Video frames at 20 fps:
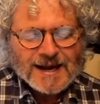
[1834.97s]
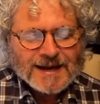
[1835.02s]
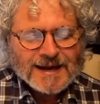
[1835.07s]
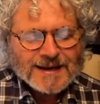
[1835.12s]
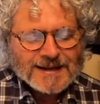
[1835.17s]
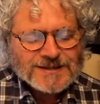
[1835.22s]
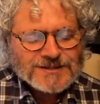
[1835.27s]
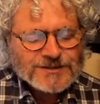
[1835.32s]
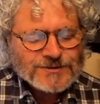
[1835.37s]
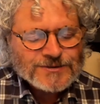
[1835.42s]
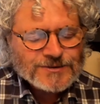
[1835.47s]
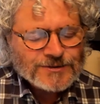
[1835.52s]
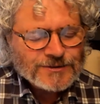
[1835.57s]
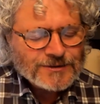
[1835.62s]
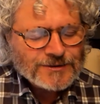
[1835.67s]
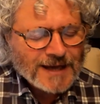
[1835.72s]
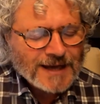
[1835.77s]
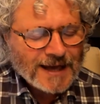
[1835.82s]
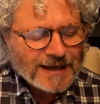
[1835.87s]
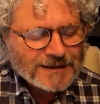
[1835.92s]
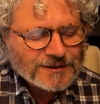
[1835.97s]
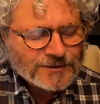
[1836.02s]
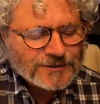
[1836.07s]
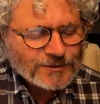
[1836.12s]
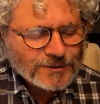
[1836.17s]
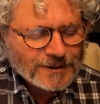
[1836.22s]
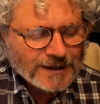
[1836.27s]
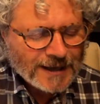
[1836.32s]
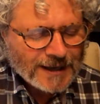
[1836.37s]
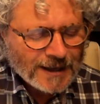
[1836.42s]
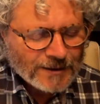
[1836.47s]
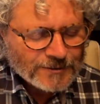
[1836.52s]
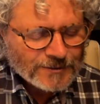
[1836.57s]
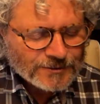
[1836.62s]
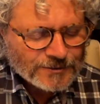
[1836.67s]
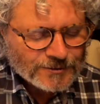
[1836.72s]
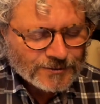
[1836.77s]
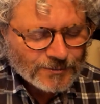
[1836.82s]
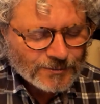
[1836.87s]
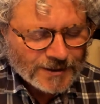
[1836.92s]
And as you do that, you allow
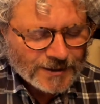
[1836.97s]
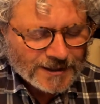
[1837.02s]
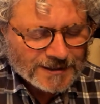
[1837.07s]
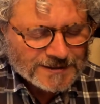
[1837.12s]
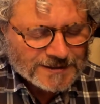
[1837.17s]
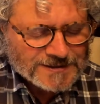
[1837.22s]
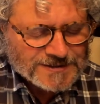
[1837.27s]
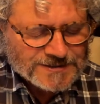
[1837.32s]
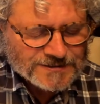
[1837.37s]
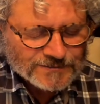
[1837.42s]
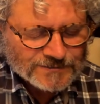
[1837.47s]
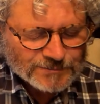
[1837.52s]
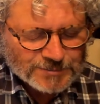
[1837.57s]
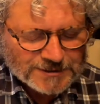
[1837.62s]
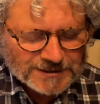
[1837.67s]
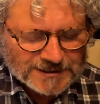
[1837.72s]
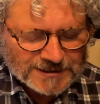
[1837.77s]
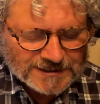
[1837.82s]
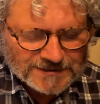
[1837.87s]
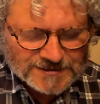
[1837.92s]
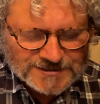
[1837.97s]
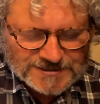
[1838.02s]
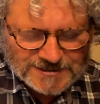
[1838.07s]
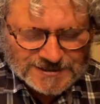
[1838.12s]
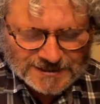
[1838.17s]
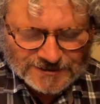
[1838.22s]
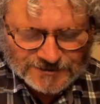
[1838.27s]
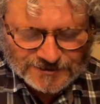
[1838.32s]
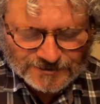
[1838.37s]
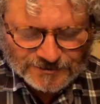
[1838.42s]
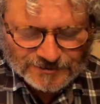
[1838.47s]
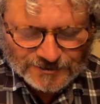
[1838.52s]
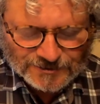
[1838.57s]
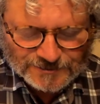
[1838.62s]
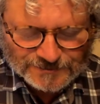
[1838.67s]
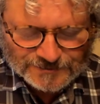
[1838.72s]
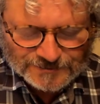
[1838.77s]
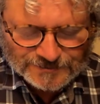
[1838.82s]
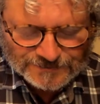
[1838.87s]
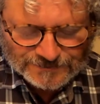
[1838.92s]
your awareness of being in the sacred
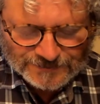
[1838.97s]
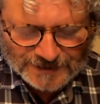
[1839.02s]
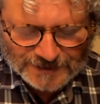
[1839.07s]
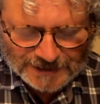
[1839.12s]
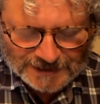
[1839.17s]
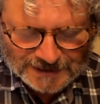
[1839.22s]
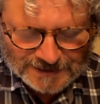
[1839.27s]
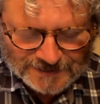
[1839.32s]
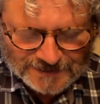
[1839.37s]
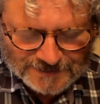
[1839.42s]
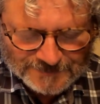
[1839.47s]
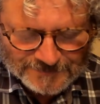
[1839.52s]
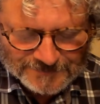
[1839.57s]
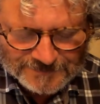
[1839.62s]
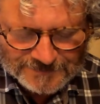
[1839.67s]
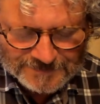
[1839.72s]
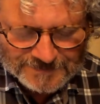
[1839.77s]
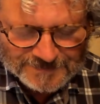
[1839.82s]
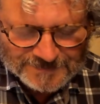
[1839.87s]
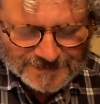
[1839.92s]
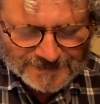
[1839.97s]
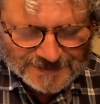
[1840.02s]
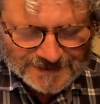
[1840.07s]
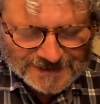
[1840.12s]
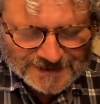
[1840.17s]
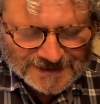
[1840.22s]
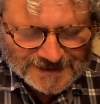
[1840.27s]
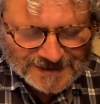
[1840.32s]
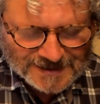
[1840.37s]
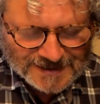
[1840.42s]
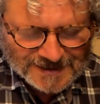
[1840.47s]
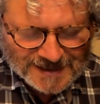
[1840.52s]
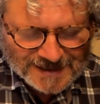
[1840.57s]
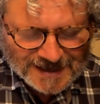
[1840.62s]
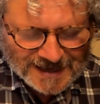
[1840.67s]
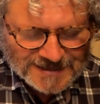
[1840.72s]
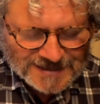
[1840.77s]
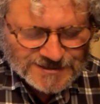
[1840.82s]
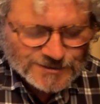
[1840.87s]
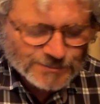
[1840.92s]
grove to fade
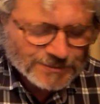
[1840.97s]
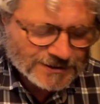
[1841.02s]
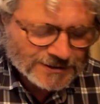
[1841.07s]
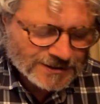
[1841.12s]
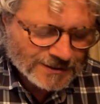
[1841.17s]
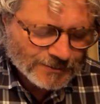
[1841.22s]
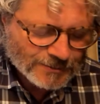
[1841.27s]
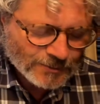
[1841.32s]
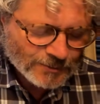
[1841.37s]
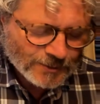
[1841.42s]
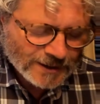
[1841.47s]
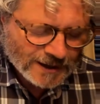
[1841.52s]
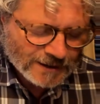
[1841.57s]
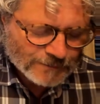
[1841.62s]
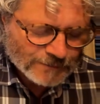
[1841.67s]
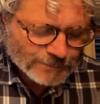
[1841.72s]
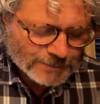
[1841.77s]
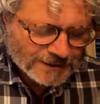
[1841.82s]
as you become aware of